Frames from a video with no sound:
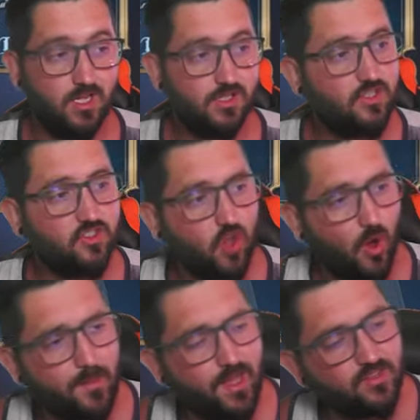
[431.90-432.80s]
She's
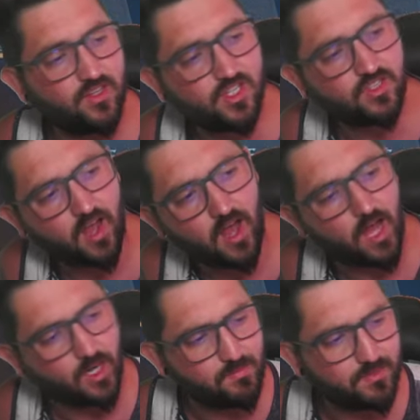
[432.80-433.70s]
so amazing. She's
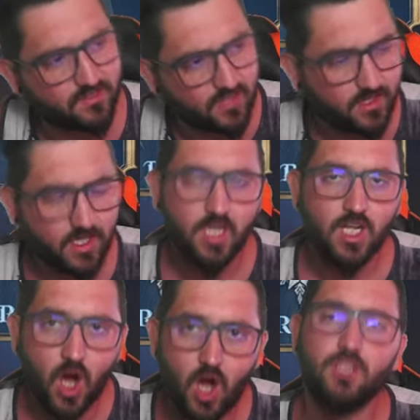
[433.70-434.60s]
100%
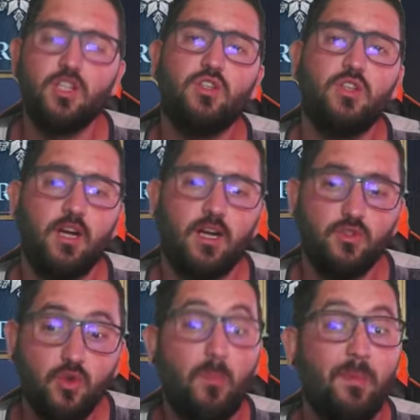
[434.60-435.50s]
on the uh,
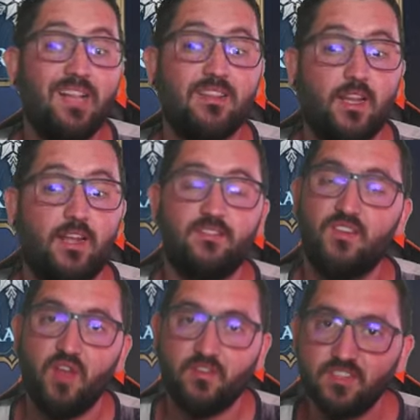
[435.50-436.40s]
two build list.
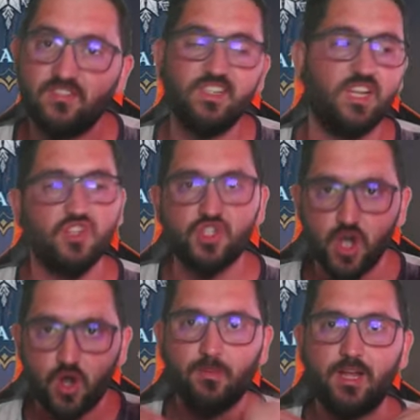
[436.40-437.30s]
If you haven't seen it, just
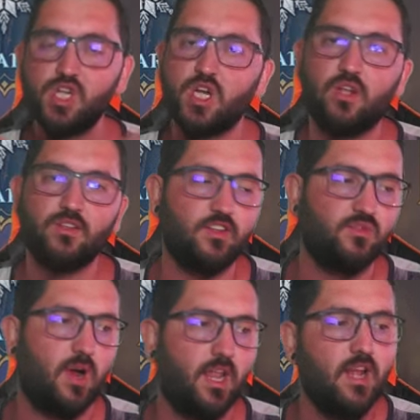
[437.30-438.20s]
check on my channel on
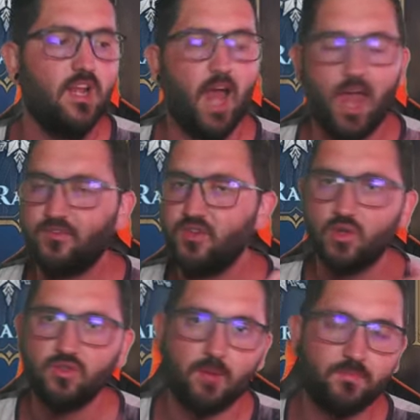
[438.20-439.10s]
this one. I have, you
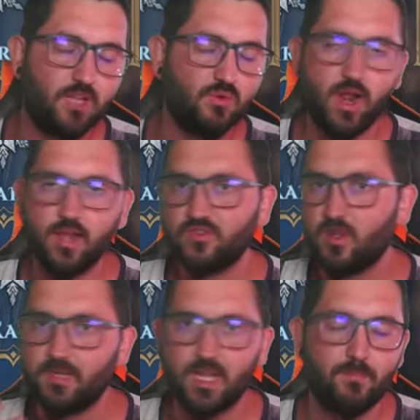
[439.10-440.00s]
know, top 10 rares,
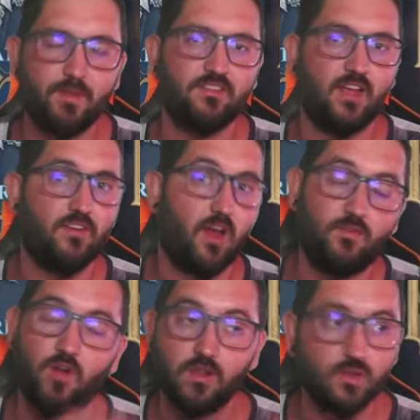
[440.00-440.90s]
top 10 epics. I have, I
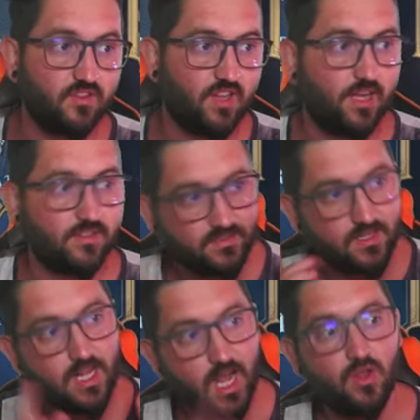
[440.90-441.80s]
have all those lists.
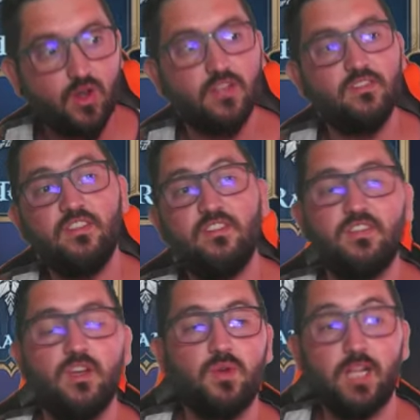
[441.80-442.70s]
And you're going to see
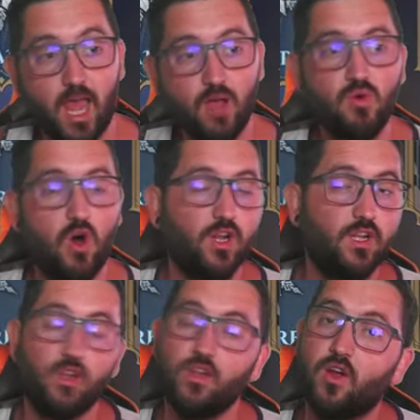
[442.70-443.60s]
Sigrid and
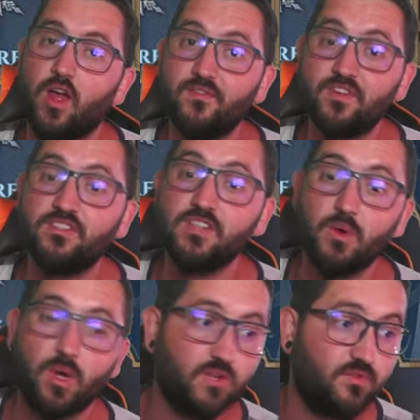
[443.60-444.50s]
Quarian on every
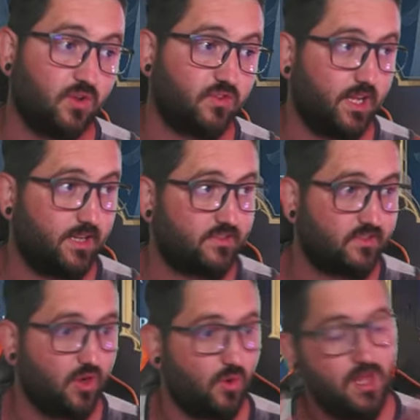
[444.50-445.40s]
single one of those lists.
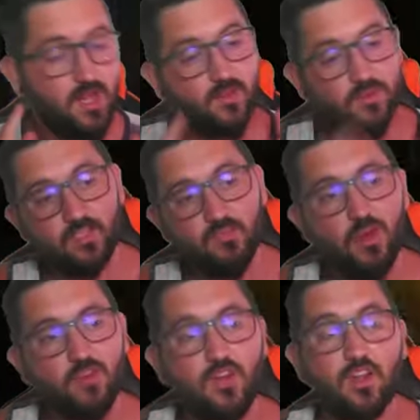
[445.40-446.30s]
So these
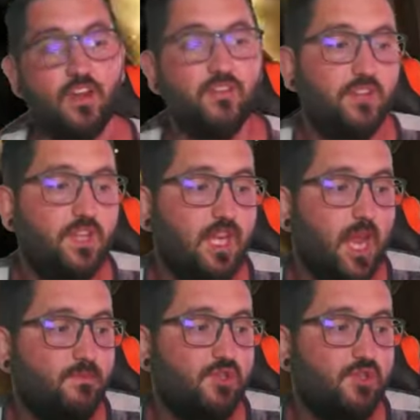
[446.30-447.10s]
ones are definitely game